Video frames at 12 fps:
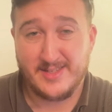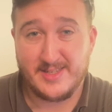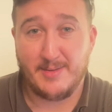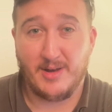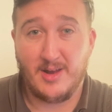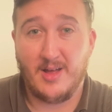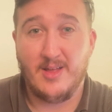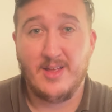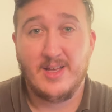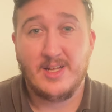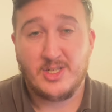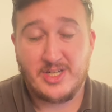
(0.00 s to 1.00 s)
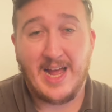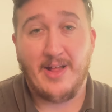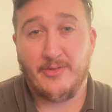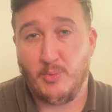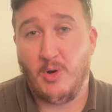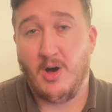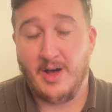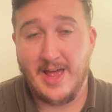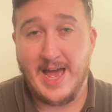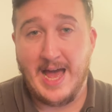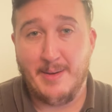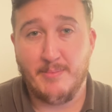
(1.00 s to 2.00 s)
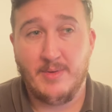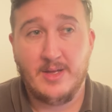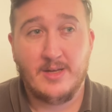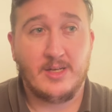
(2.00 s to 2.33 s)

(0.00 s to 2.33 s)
similar chat to what I am,